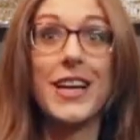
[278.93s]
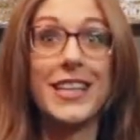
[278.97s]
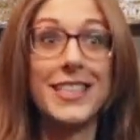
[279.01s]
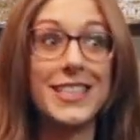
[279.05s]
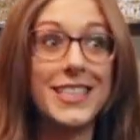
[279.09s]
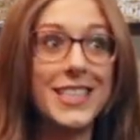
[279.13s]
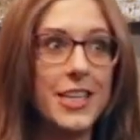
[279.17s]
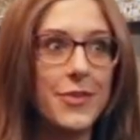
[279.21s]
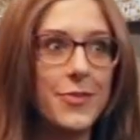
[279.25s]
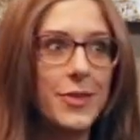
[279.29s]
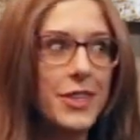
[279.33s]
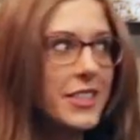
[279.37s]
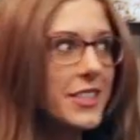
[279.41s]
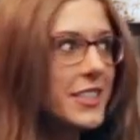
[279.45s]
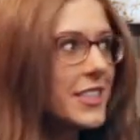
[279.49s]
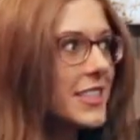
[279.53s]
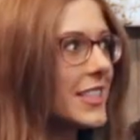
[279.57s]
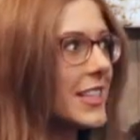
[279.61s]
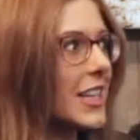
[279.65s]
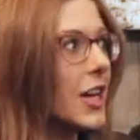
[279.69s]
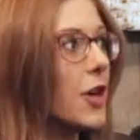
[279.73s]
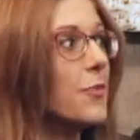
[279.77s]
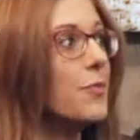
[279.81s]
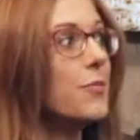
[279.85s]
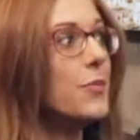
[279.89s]
and Timmins
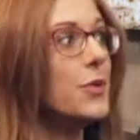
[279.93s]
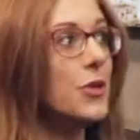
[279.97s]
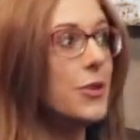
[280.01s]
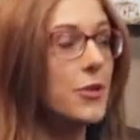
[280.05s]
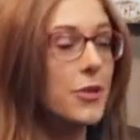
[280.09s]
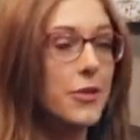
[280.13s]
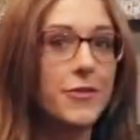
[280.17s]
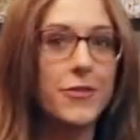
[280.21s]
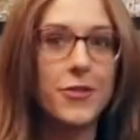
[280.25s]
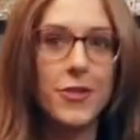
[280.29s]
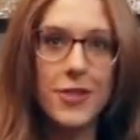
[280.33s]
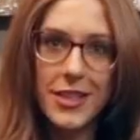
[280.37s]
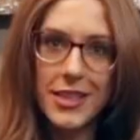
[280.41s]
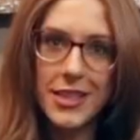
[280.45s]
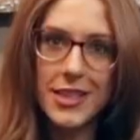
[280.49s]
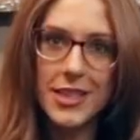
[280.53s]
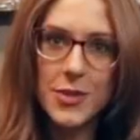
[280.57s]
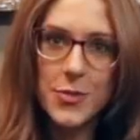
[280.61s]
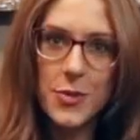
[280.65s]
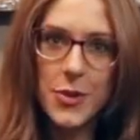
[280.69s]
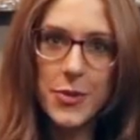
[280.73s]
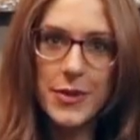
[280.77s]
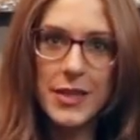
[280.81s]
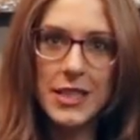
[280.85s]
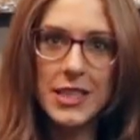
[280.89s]
and how beautiful it is
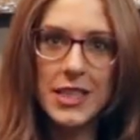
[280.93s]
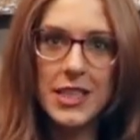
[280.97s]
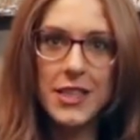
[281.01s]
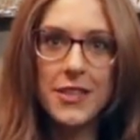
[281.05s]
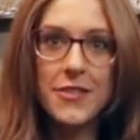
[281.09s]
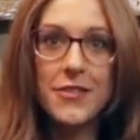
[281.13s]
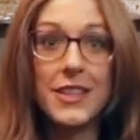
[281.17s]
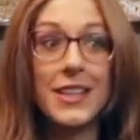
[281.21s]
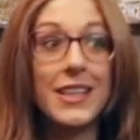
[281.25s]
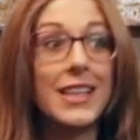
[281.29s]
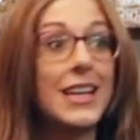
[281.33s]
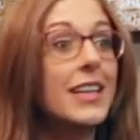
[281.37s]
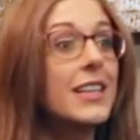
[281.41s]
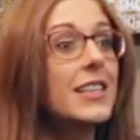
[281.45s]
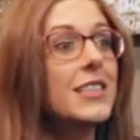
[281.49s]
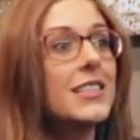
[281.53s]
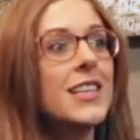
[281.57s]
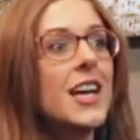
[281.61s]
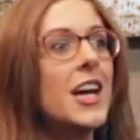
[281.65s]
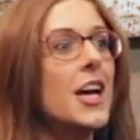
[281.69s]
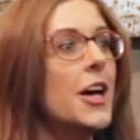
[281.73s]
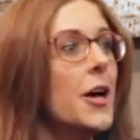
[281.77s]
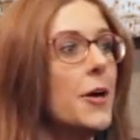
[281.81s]
where we live, and that is